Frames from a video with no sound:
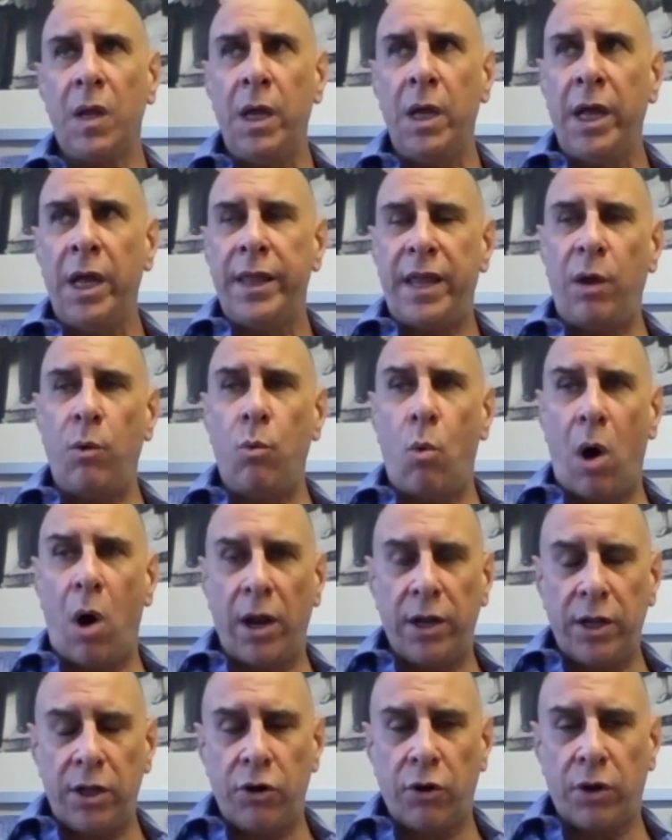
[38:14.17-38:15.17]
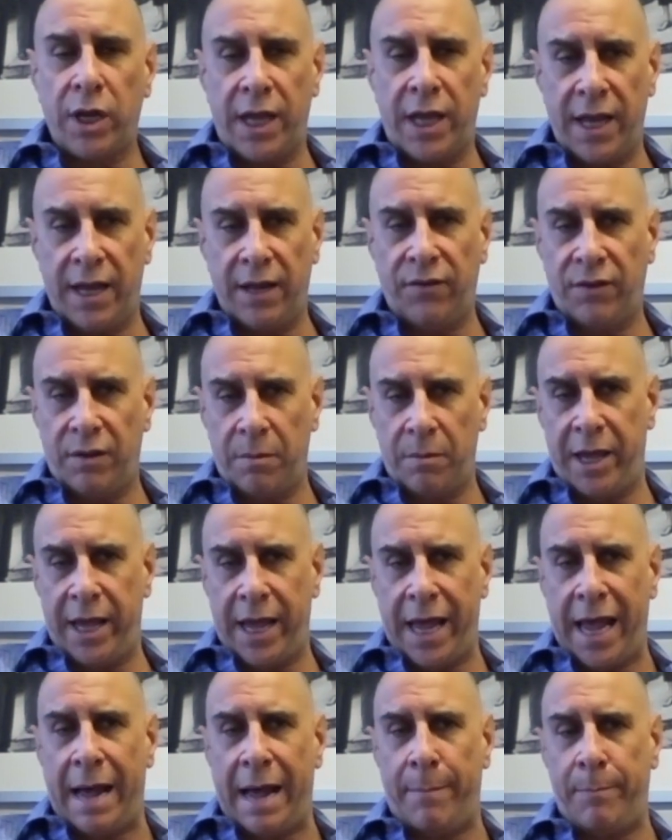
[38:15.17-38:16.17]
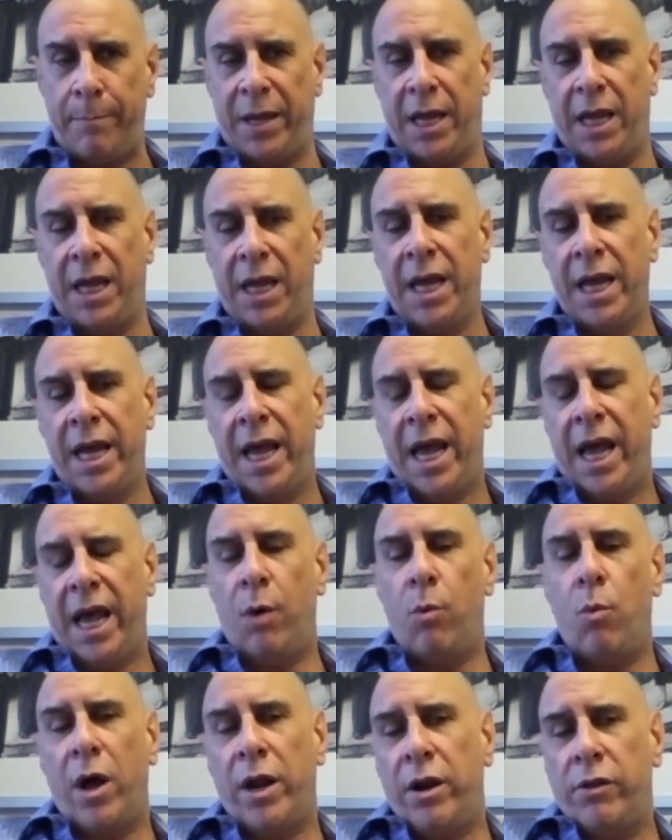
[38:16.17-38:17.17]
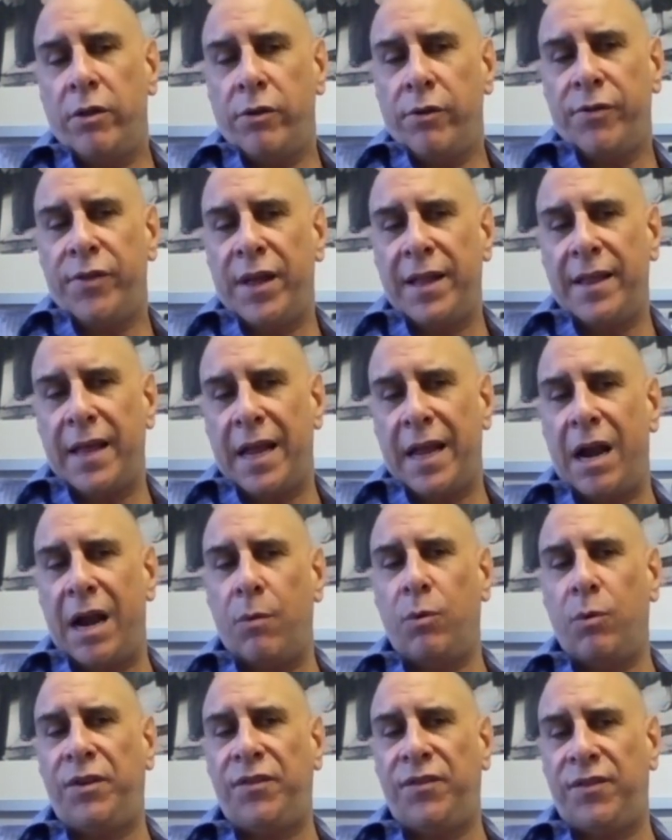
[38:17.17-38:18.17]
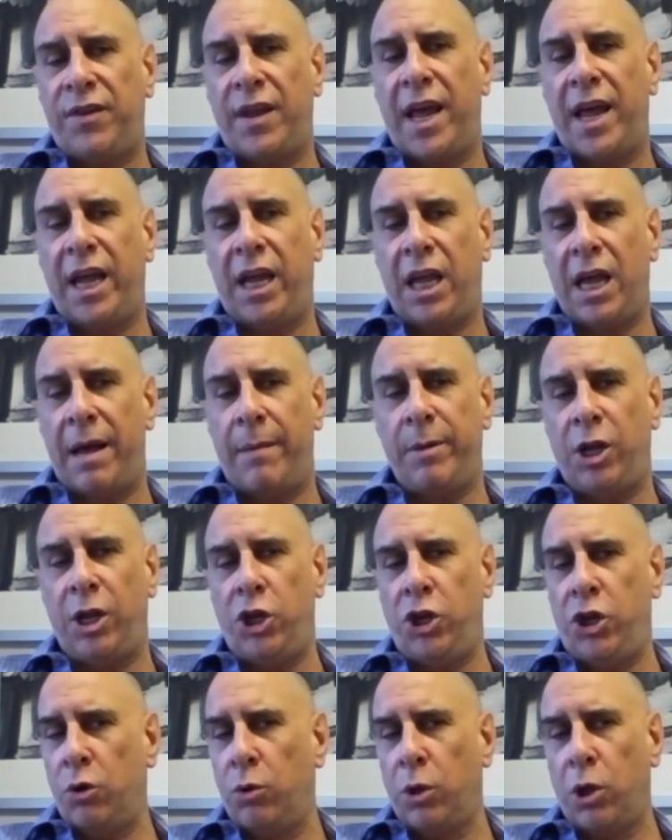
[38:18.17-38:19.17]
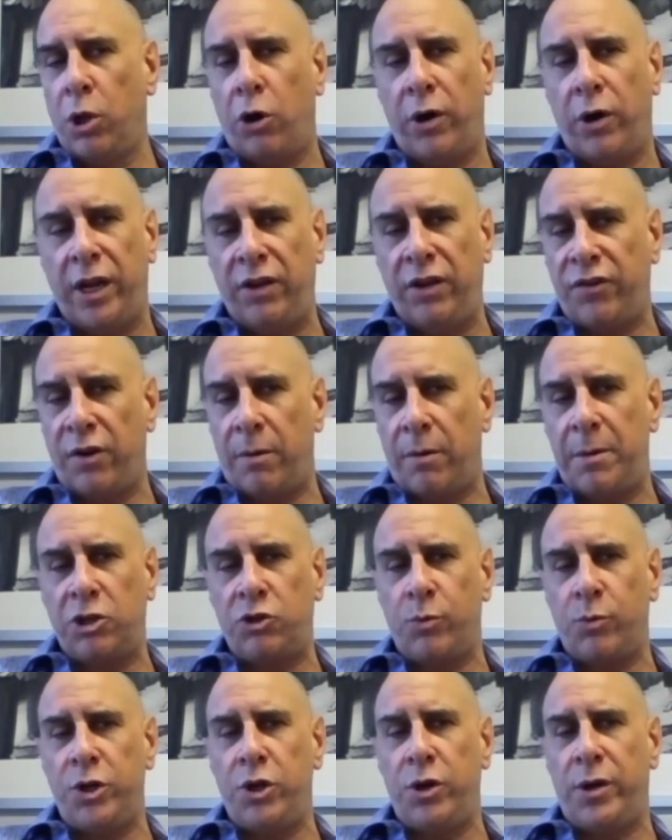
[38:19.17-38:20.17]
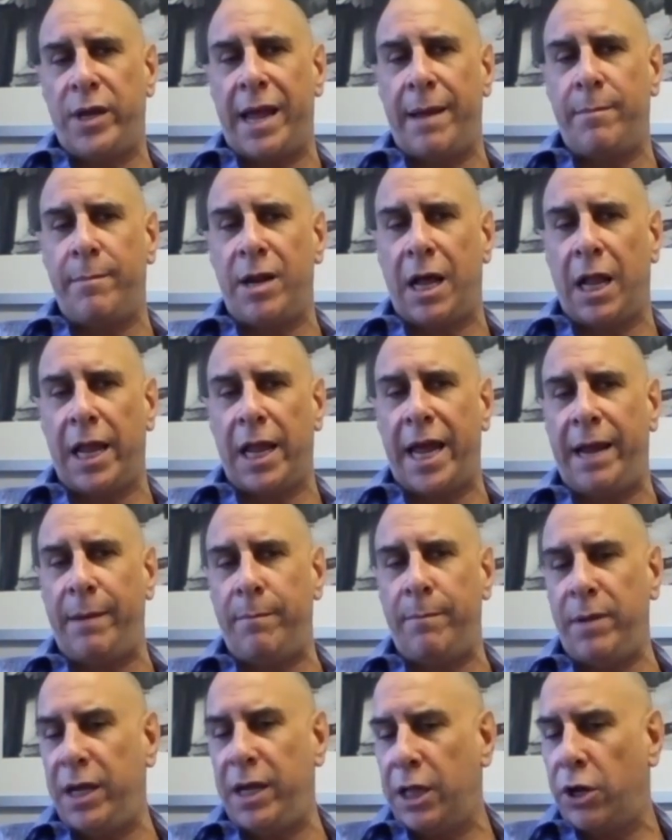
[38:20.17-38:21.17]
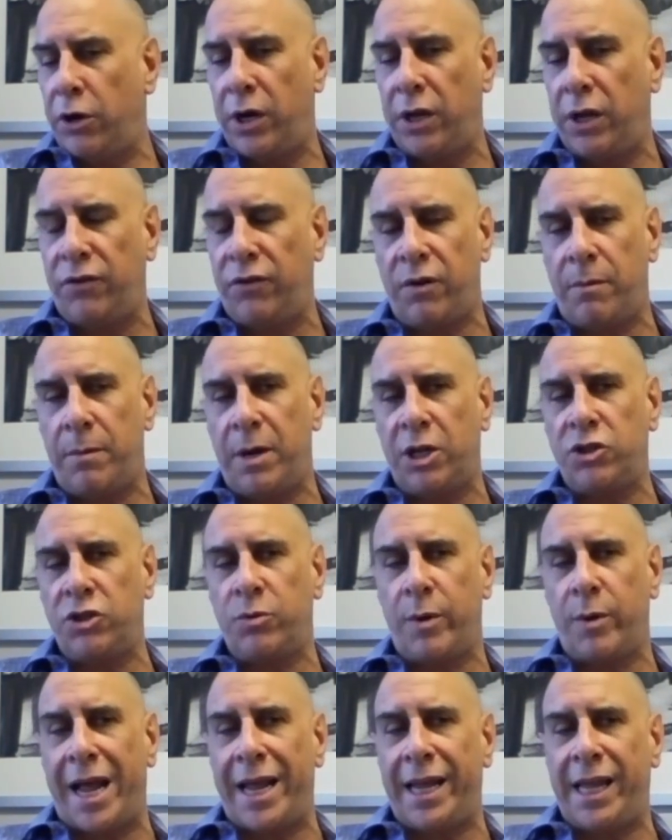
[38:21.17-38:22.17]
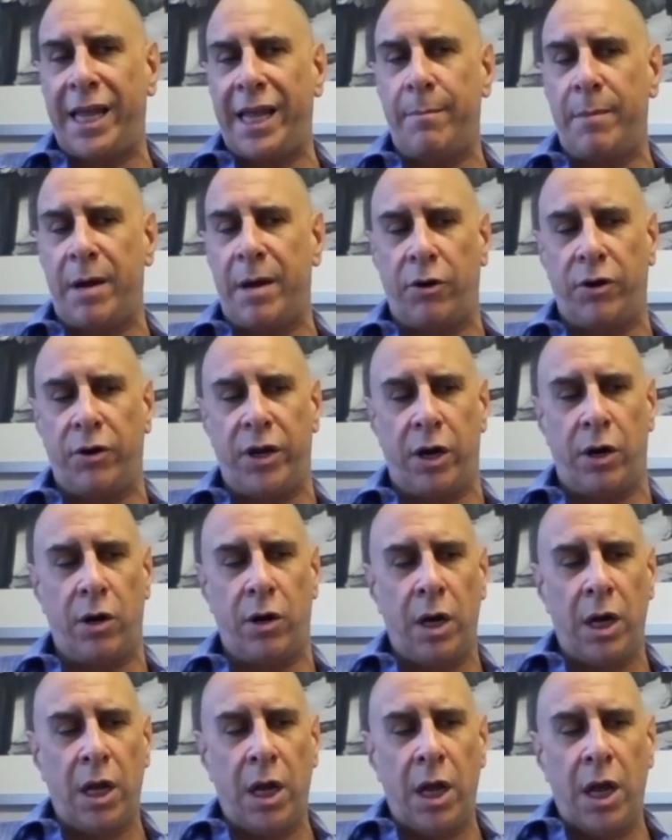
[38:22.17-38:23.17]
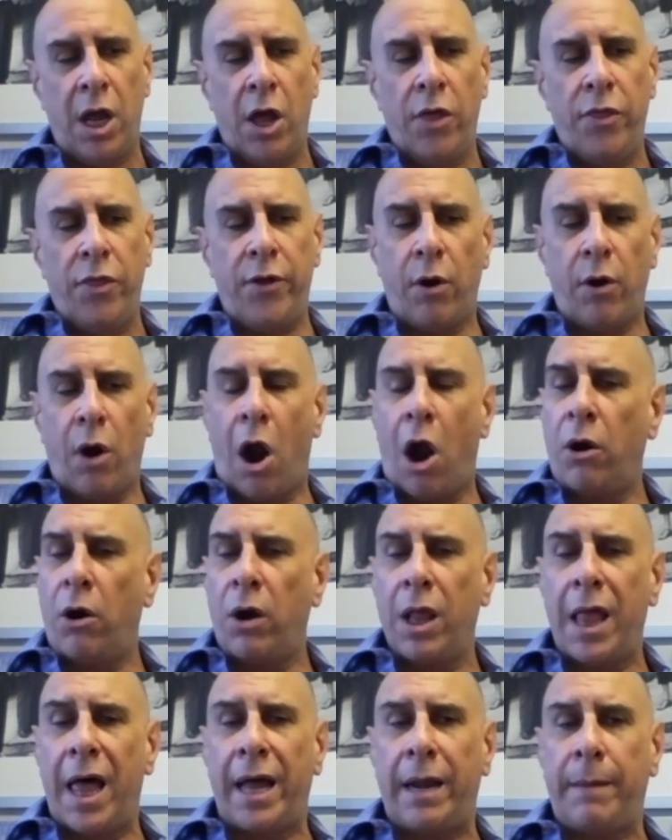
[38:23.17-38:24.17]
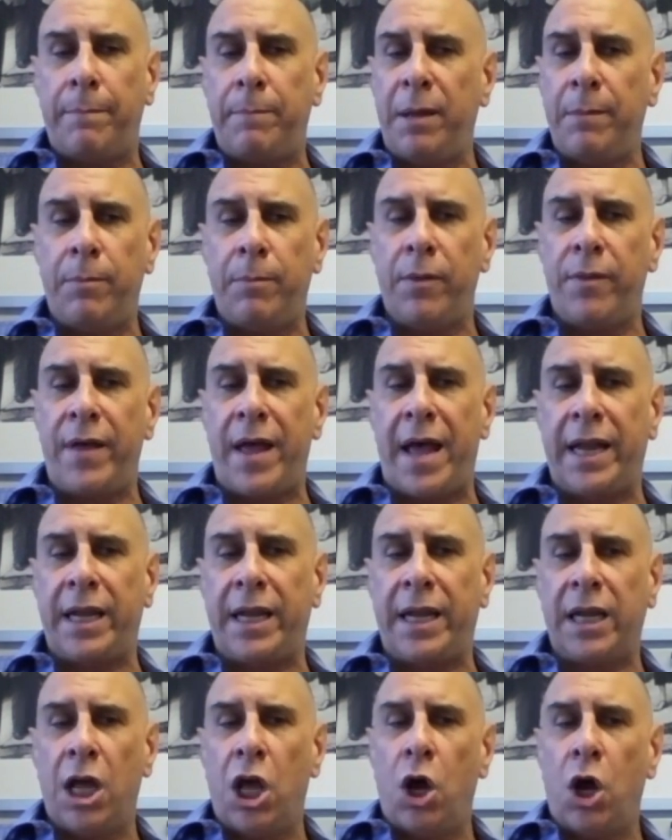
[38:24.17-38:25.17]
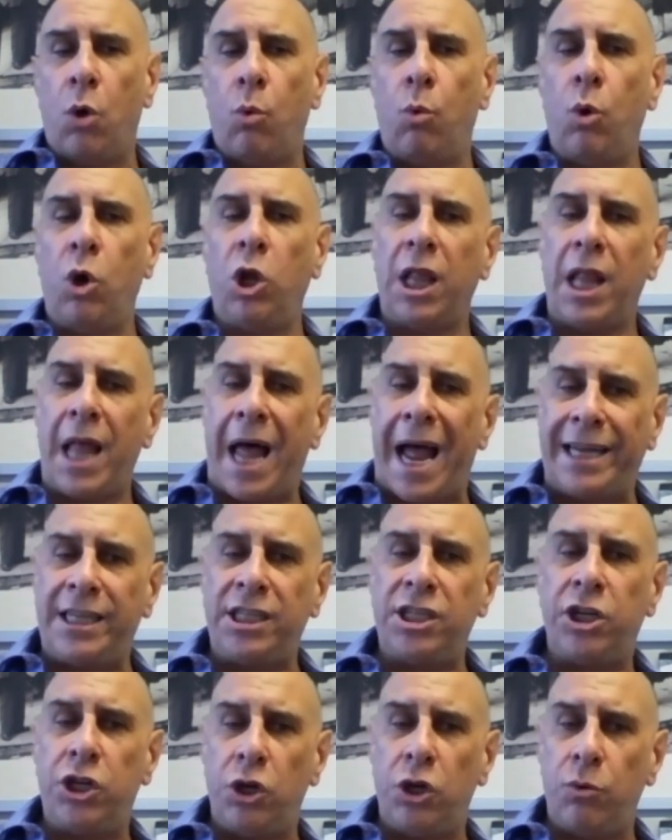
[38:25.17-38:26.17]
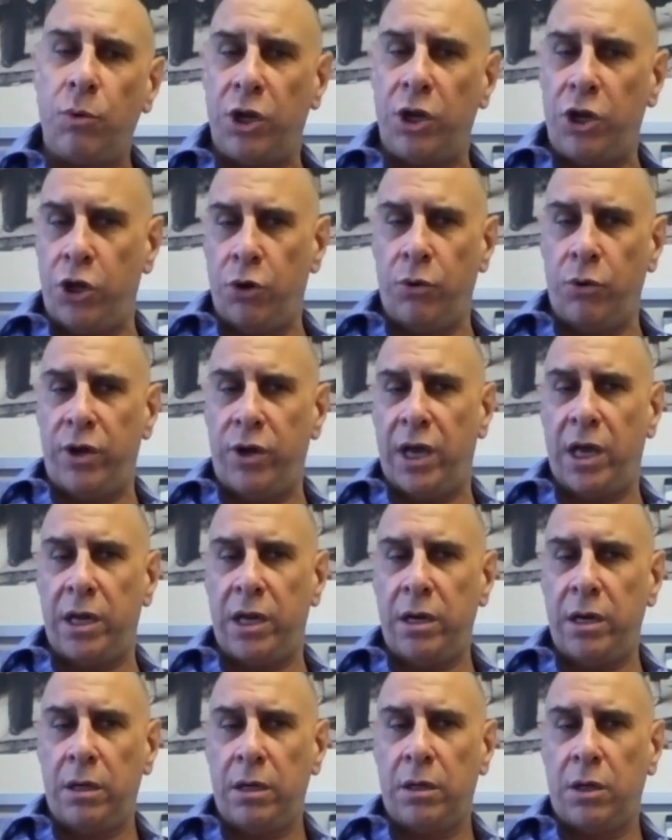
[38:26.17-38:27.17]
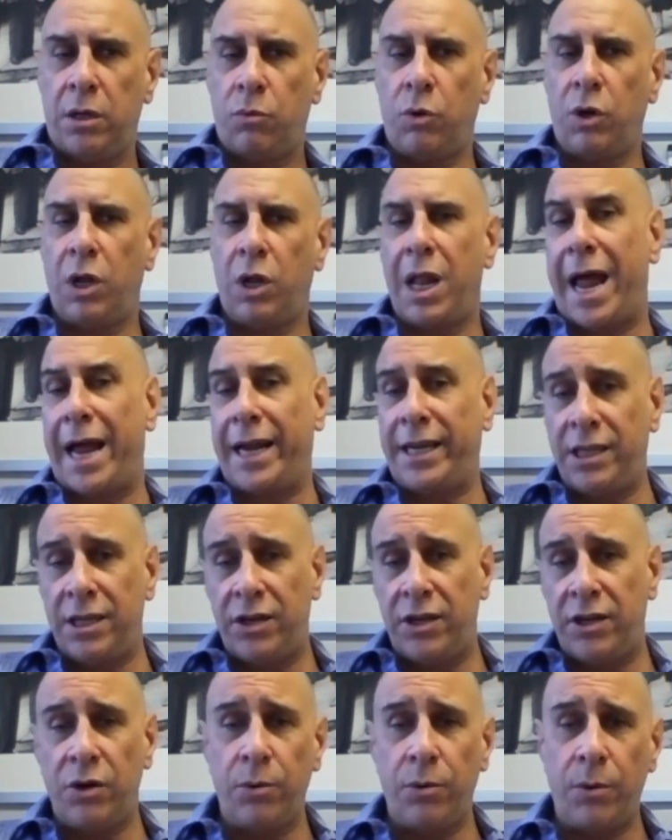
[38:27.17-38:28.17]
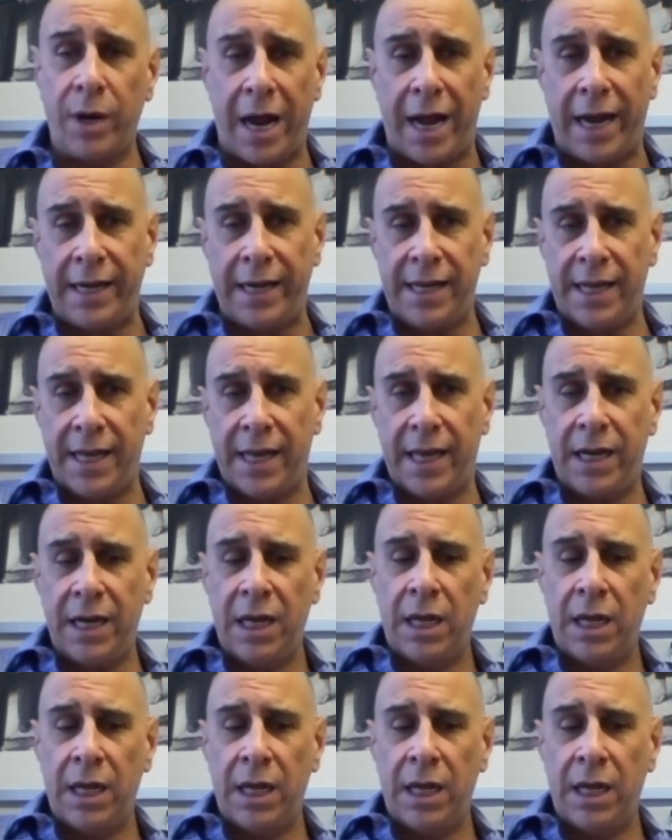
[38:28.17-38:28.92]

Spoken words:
their kids to be happy. And one other thing that I would say, I mean, you learning so much when you came to LA, me learning so much when I came out here, there are a lot of people that would like to do what you did, would like to do what I did,